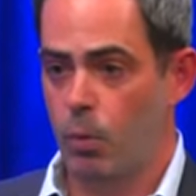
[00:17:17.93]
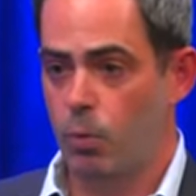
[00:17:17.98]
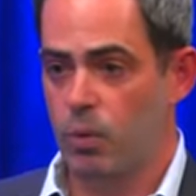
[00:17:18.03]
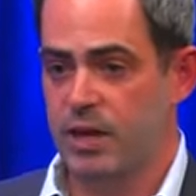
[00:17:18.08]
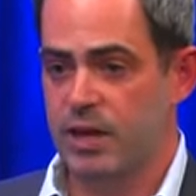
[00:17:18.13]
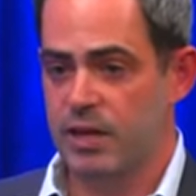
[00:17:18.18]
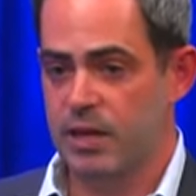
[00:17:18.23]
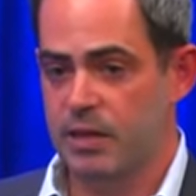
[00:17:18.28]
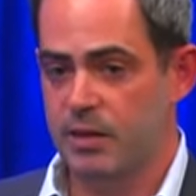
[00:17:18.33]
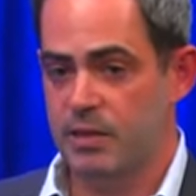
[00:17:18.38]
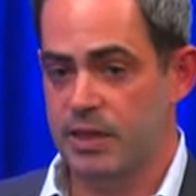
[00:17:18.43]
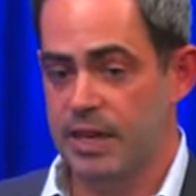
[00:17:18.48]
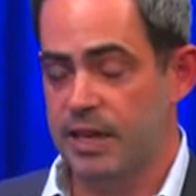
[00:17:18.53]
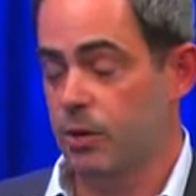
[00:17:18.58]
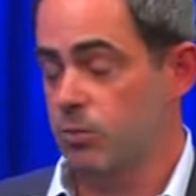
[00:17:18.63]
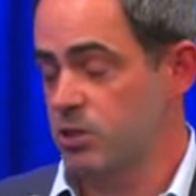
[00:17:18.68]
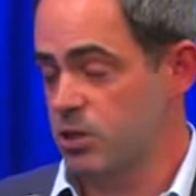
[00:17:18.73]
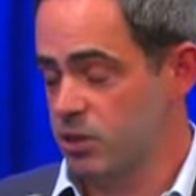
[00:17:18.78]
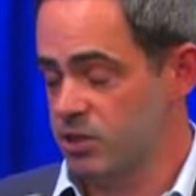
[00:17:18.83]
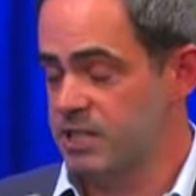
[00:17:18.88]
We
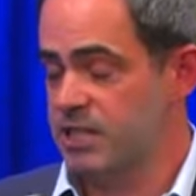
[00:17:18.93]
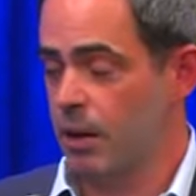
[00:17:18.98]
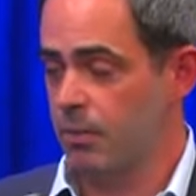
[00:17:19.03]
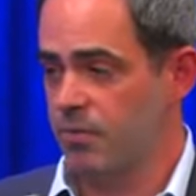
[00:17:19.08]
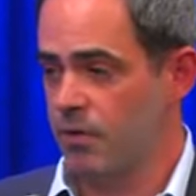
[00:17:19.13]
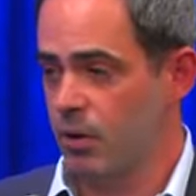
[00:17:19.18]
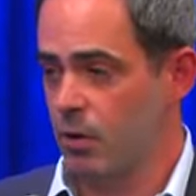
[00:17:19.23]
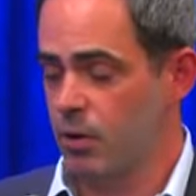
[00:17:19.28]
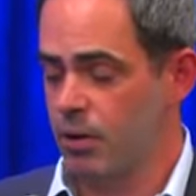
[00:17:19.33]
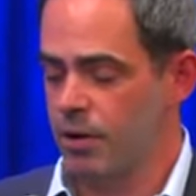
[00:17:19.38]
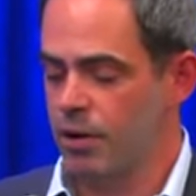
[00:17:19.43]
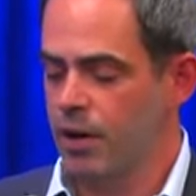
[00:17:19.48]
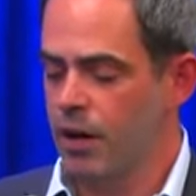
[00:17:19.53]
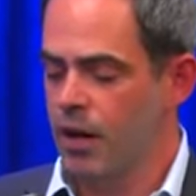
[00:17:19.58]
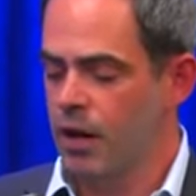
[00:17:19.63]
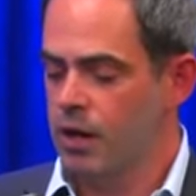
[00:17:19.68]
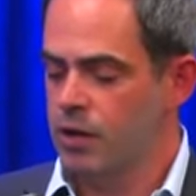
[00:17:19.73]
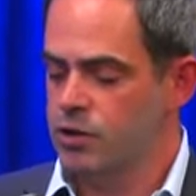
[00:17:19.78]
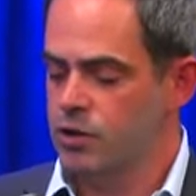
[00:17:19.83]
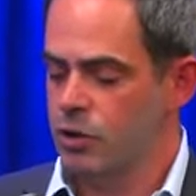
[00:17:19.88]
think it was a step forward.
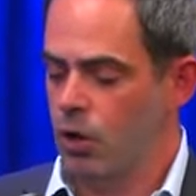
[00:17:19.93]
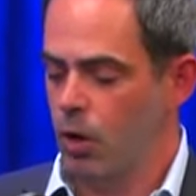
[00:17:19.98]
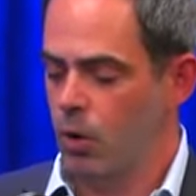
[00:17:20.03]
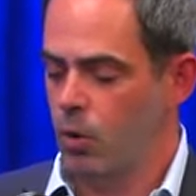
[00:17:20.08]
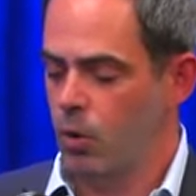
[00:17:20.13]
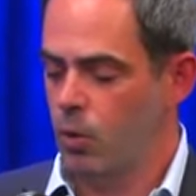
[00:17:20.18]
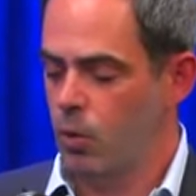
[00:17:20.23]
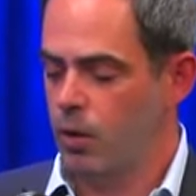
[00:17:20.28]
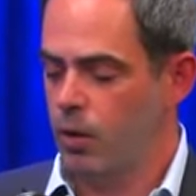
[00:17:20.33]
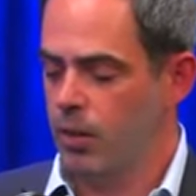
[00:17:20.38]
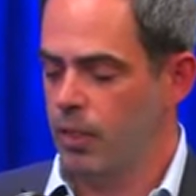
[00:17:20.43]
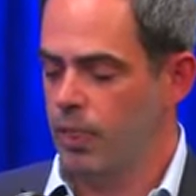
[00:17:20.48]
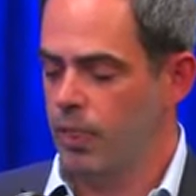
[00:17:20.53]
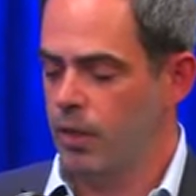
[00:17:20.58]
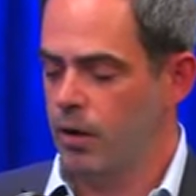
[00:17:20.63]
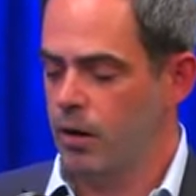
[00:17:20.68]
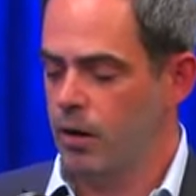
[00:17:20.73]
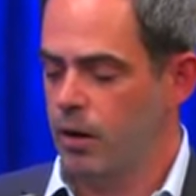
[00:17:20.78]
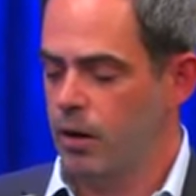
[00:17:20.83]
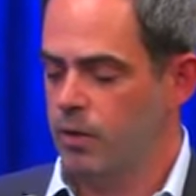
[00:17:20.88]
So
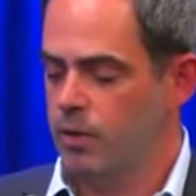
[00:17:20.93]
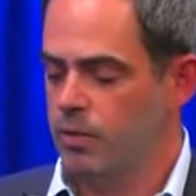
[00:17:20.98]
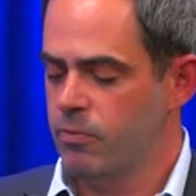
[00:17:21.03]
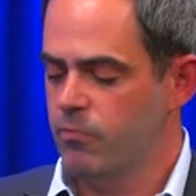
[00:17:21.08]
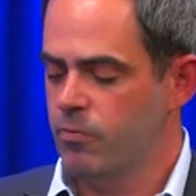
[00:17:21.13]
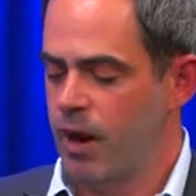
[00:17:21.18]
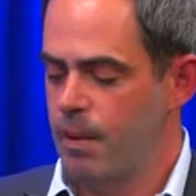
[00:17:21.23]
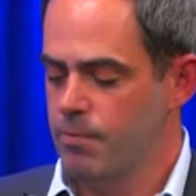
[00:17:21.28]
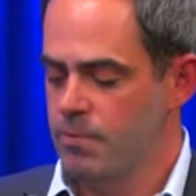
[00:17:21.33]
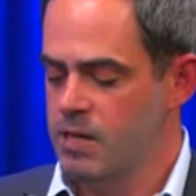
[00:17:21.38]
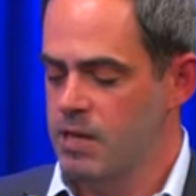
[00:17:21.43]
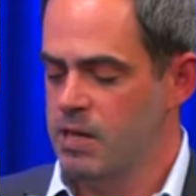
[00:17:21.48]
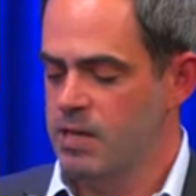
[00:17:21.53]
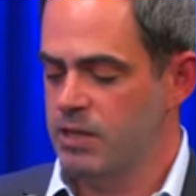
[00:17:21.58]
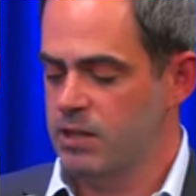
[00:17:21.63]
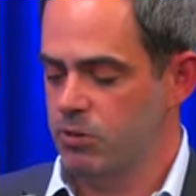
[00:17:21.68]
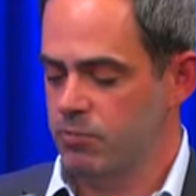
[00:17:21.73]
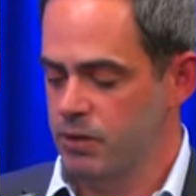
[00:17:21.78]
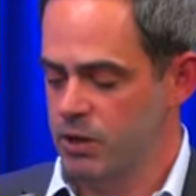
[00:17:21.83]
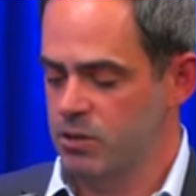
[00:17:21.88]
REBNY
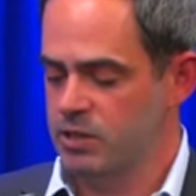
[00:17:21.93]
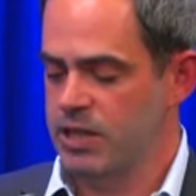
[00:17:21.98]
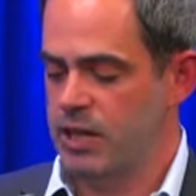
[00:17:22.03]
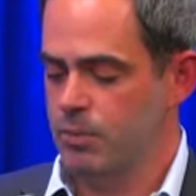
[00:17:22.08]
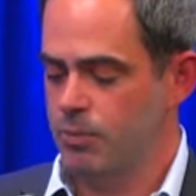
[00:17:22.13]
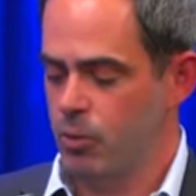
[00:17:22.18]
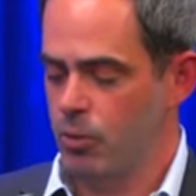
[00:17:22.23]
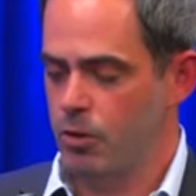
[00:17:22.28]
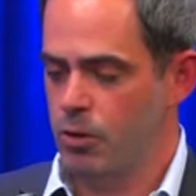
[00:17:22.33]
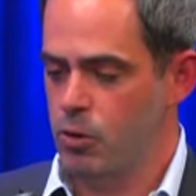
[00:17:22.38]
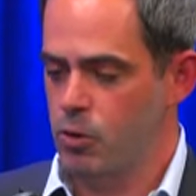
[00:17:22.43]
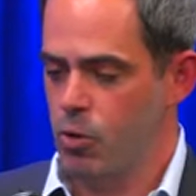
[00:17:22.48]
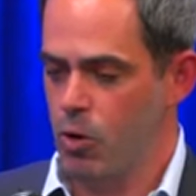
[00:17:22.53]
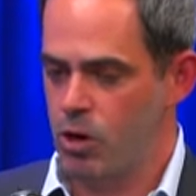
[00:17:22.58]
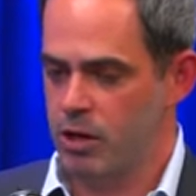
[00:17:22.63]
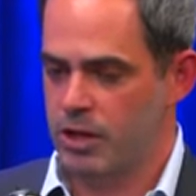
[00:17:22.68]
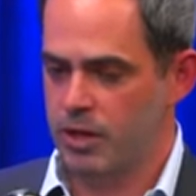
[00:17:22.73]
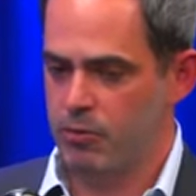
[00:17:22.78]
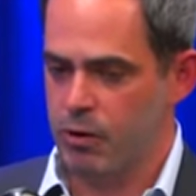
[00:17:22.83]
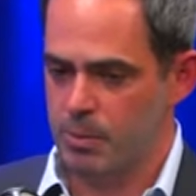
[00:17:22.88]
is the Real Estate Board of New
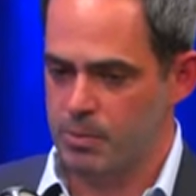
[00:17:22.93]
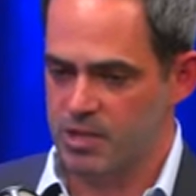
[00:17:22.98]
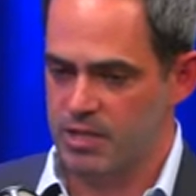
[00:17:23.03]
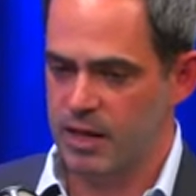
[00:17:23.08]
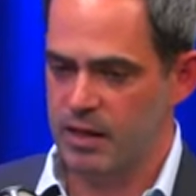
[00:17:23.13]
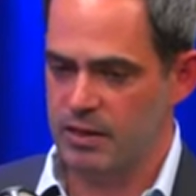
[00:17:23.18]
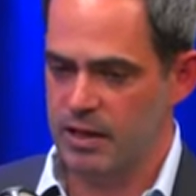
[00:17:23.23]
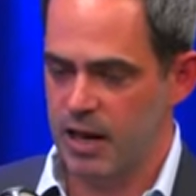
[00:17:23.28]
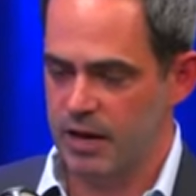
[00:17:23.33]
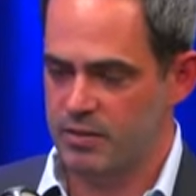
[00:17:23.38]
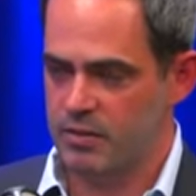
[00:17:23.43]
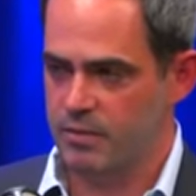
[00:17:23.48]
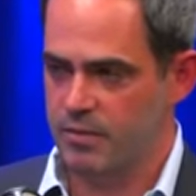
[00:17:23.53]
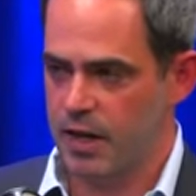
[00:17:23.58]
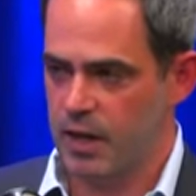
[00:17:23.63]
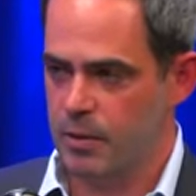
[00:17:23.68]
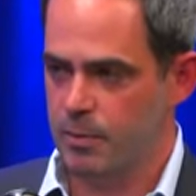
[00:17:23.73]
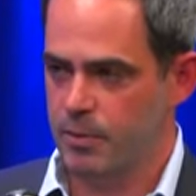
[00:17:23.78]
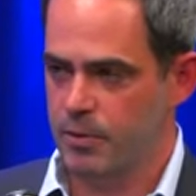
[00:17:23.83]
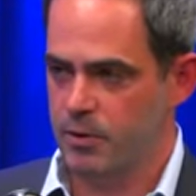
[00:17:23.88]
York. They represent a lot of
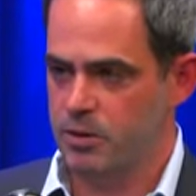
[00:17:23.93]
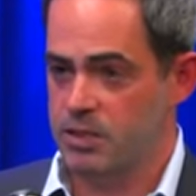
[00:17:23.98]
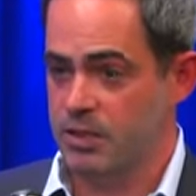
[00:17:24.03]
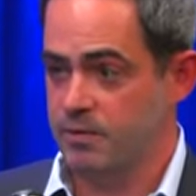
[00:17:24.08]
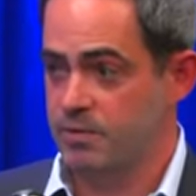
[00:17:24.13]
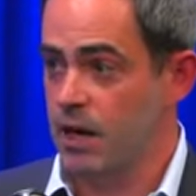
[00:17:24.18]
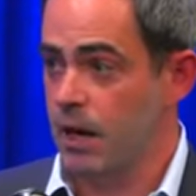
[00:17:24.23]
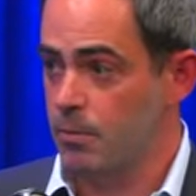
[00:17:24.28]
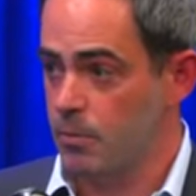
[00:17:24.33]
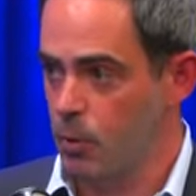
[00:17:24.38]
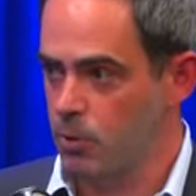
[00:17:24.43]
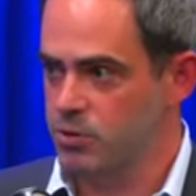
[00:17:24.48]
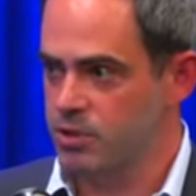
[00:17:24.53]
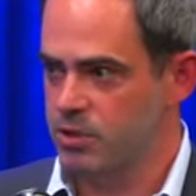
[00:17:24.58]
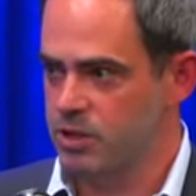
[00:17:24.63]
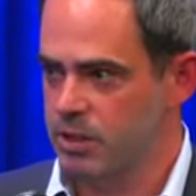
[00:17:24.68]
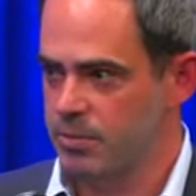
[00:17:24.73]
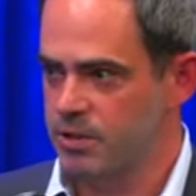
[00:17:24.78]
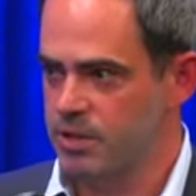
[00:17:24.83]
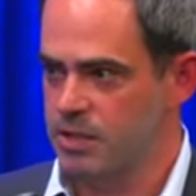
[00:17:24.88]
developers, if not
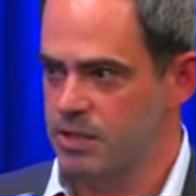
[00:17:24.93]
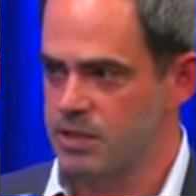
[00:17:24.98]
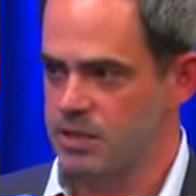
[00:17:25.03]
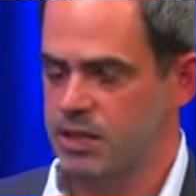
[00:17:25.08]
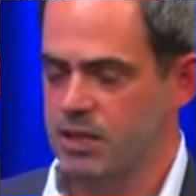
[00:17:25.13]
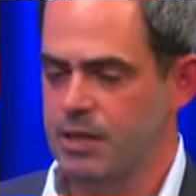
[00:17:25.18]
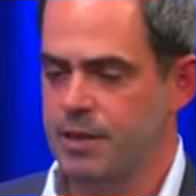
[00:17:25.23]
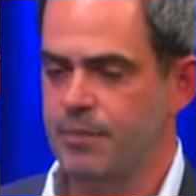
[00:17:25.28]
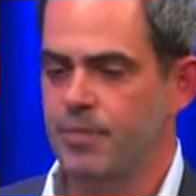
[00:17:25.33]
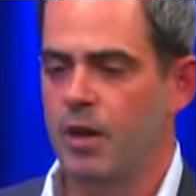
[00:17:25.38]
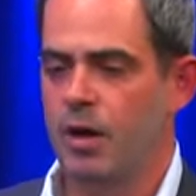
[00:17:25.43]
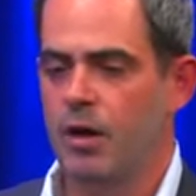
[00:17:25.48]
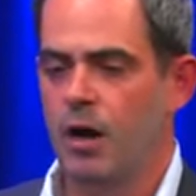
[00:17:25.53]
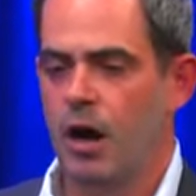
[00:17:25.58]
most of them in the city.